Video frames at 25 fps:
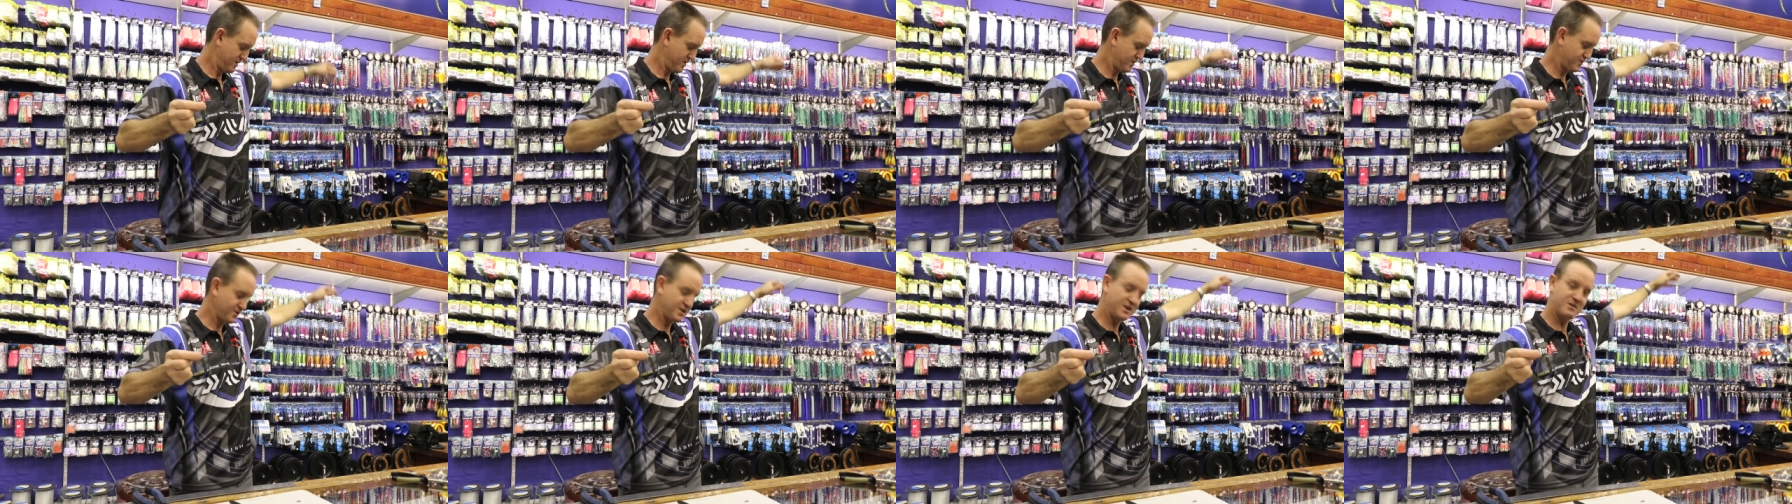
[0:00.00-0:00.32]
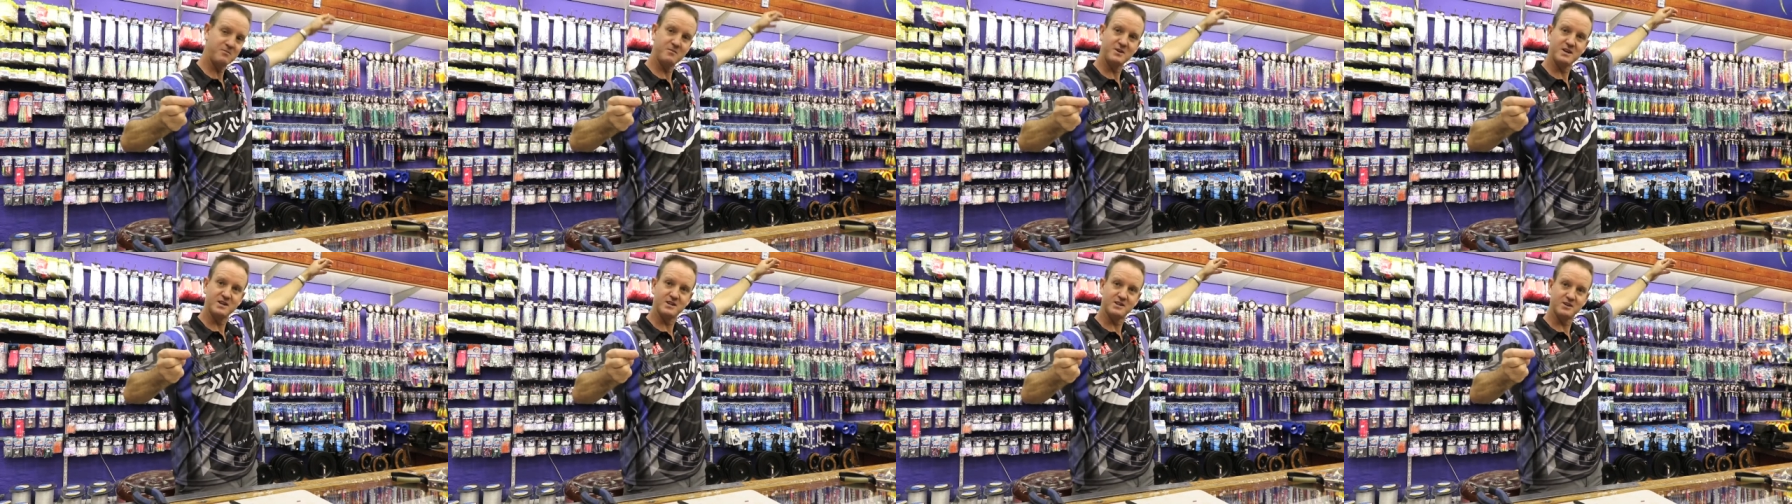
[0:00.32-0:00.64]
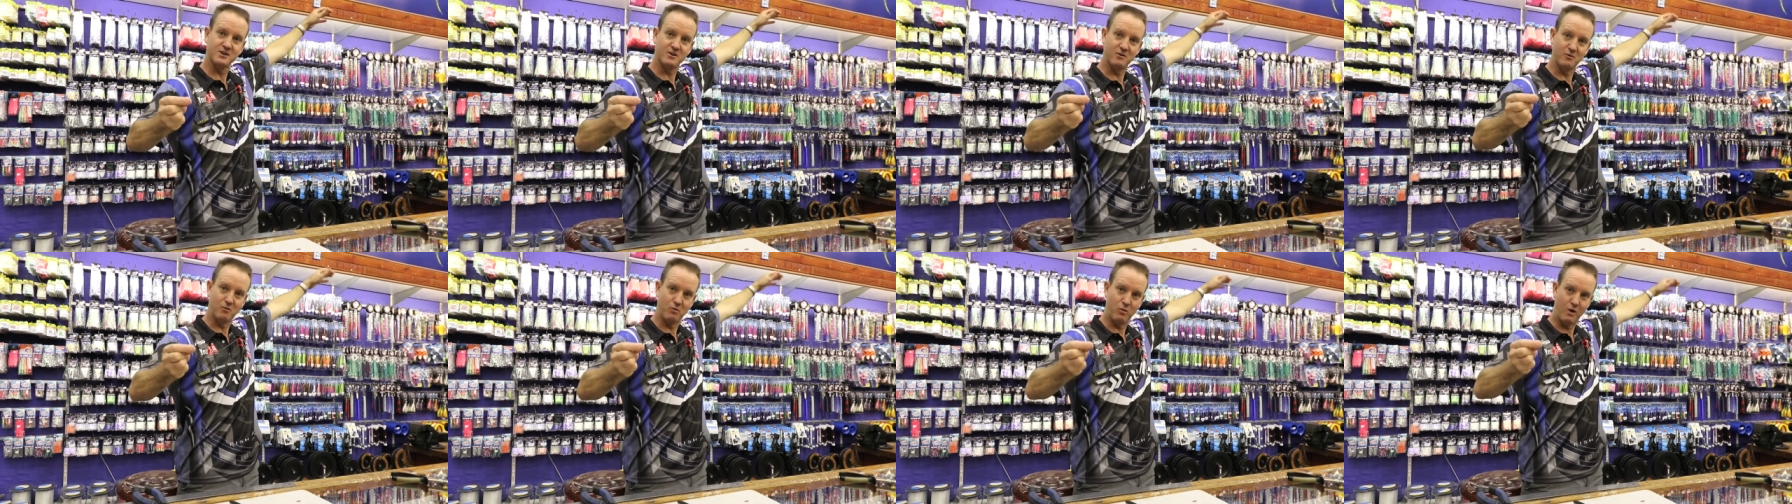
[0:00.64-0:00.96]
3
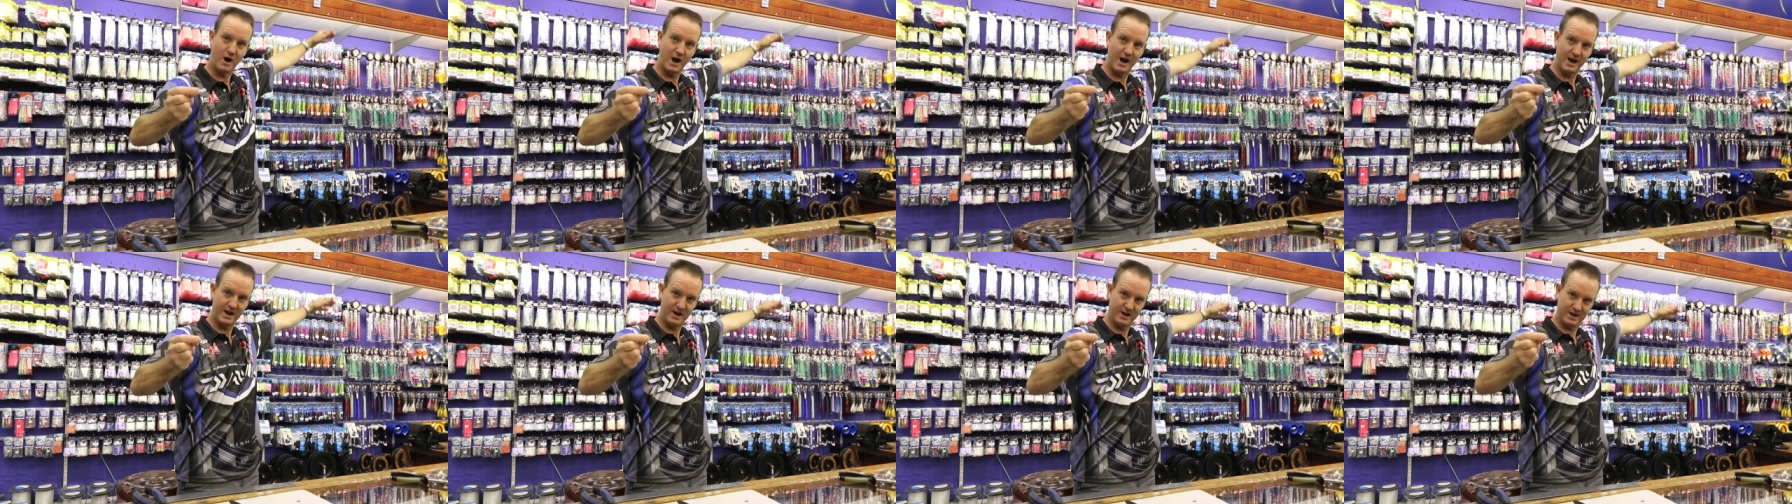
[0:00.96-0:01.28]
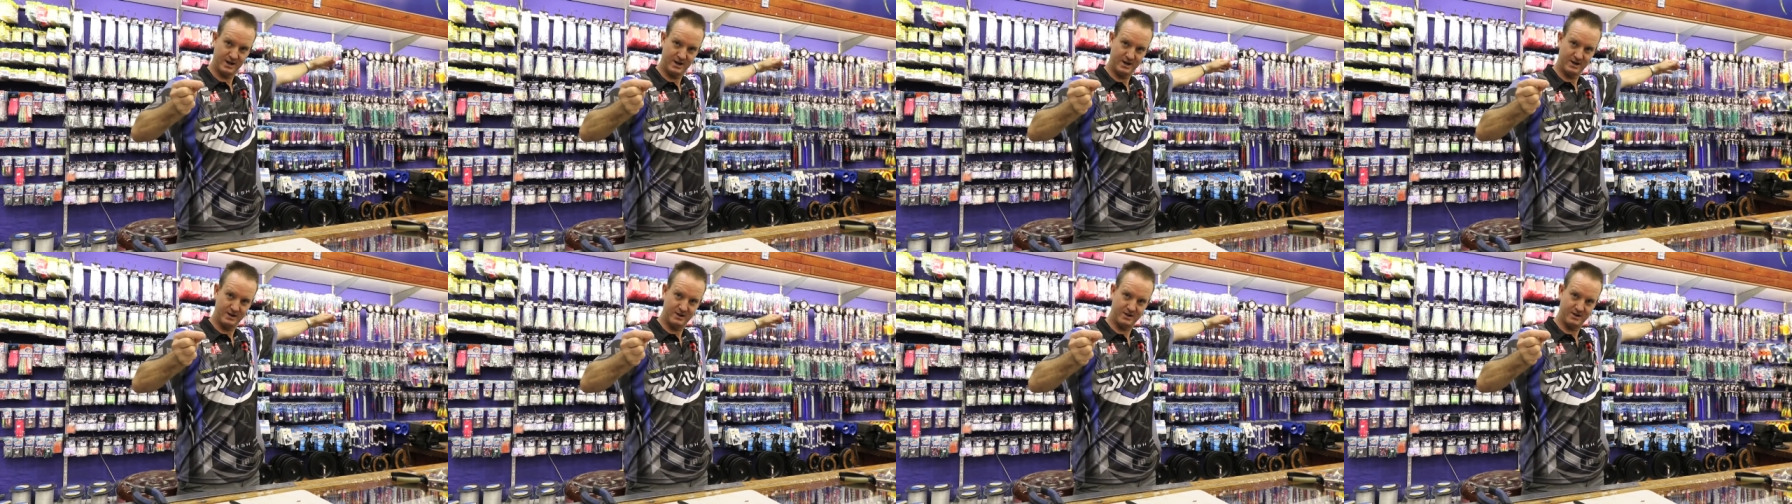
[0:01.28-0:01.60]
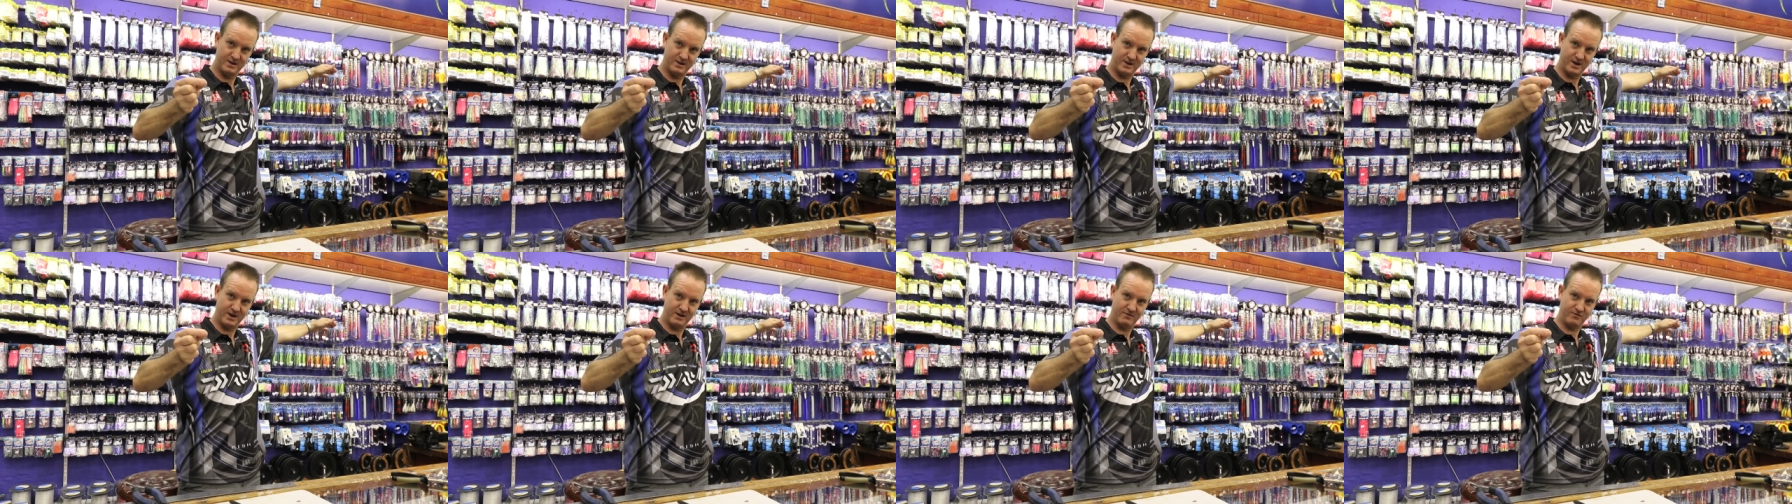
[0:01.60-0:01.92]
meter wire
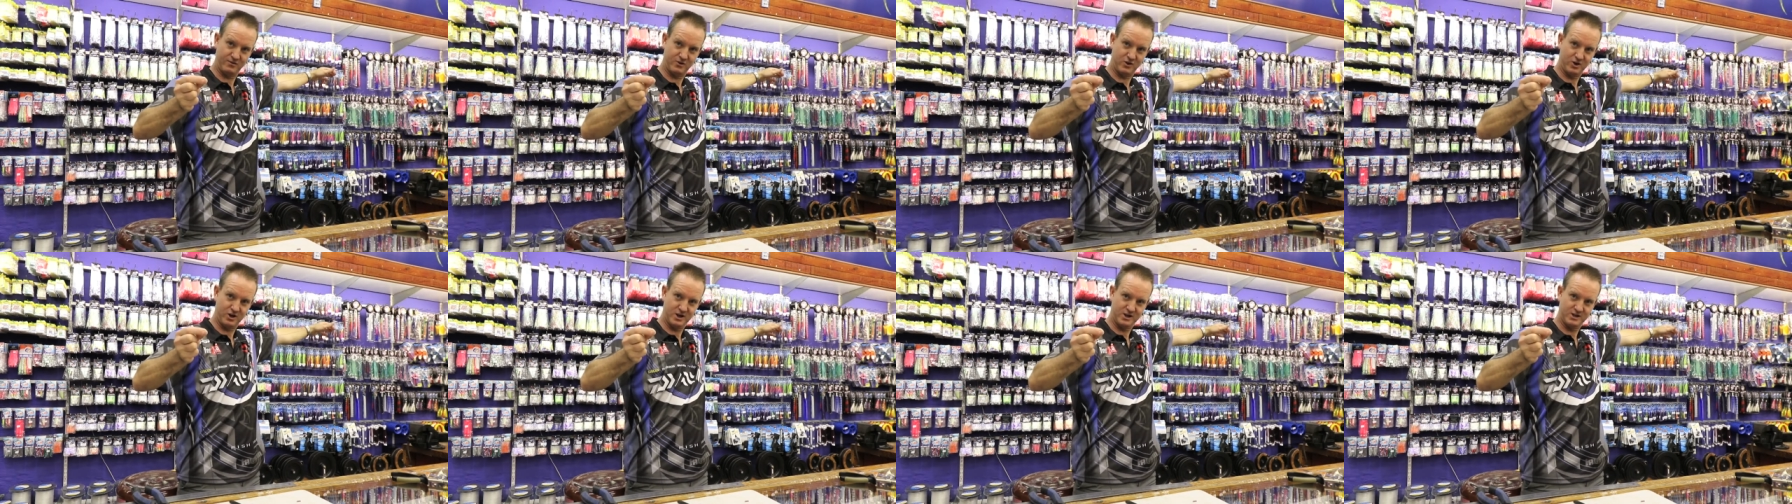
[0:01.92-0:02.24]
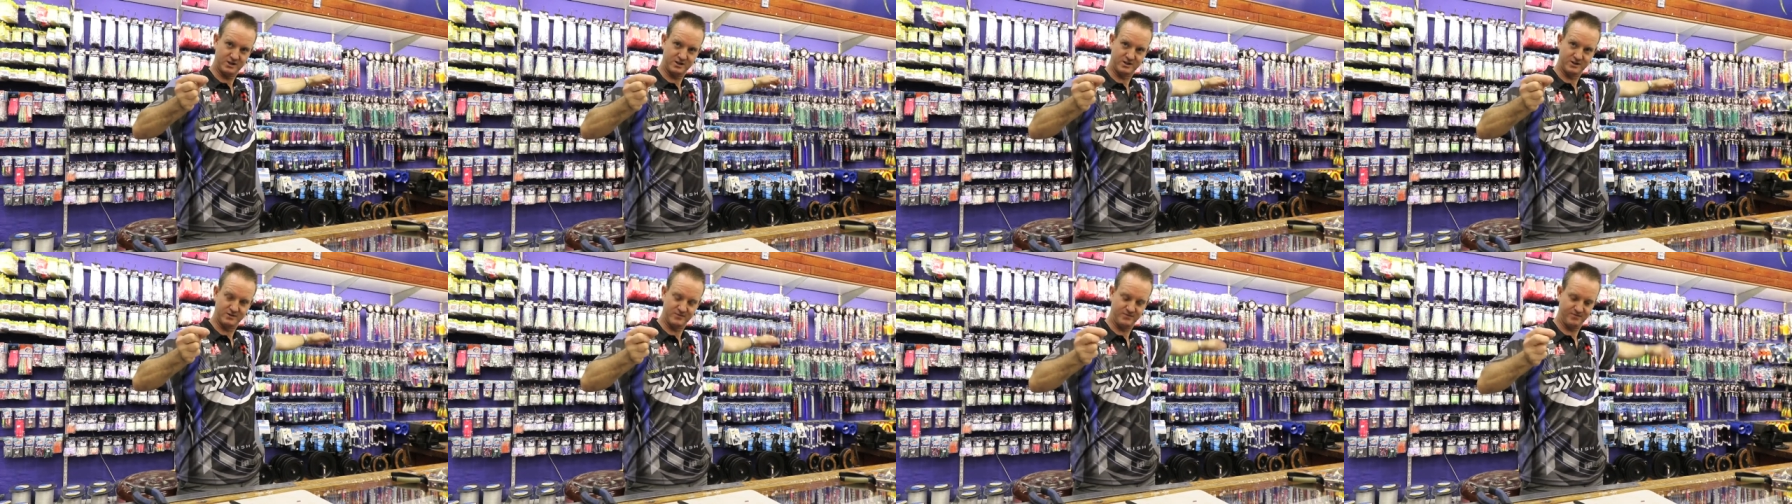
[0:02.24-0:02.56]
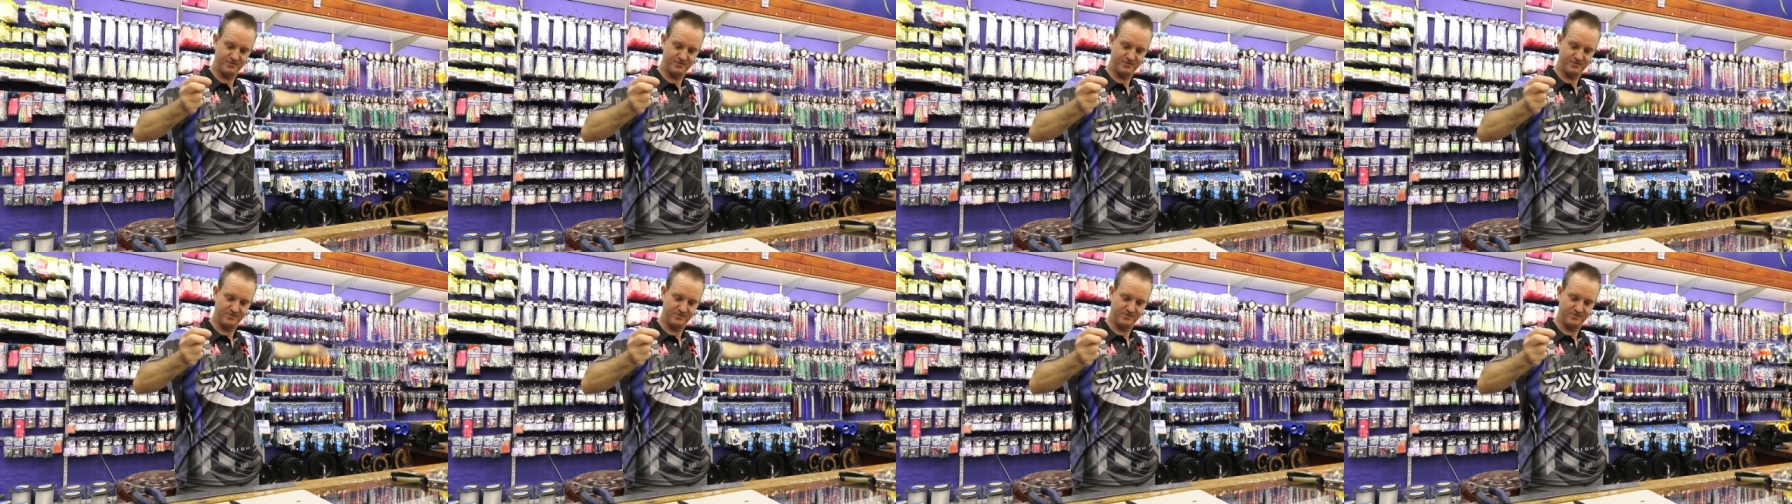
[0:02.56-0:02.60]
that I've got.